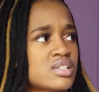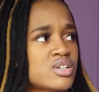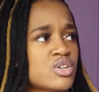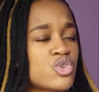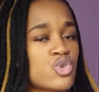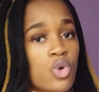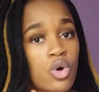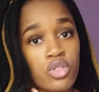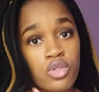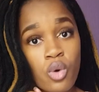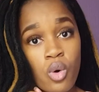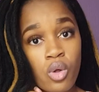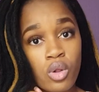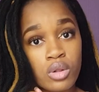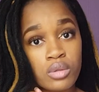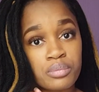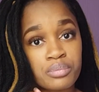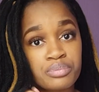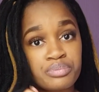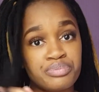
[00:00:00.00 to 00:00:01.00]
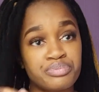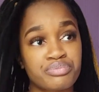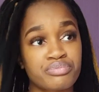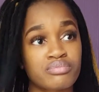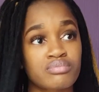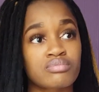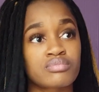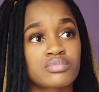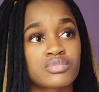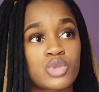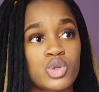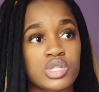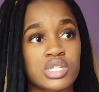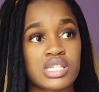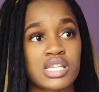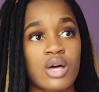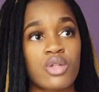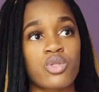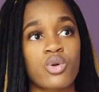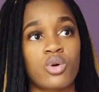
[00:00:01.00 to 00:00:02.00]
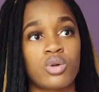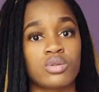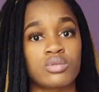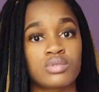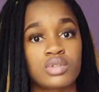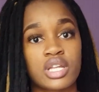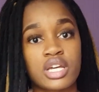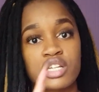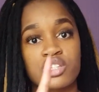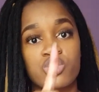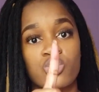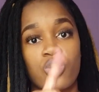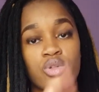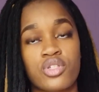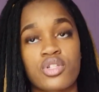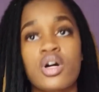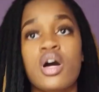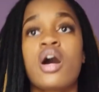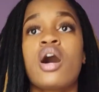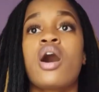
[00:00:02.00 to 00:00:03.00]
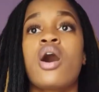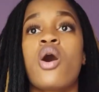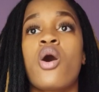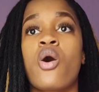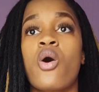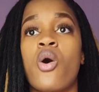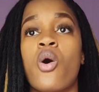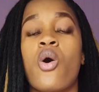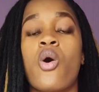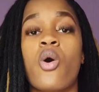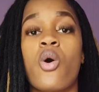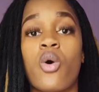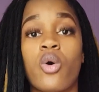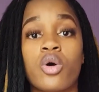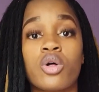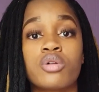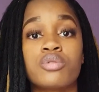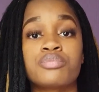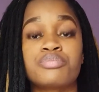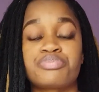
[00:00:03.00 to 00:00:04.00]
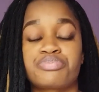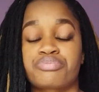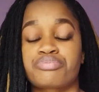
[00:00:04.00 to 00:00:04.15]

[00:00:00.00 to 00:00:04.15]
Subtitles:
North Hall, or the South Hall? I think it's North Hall.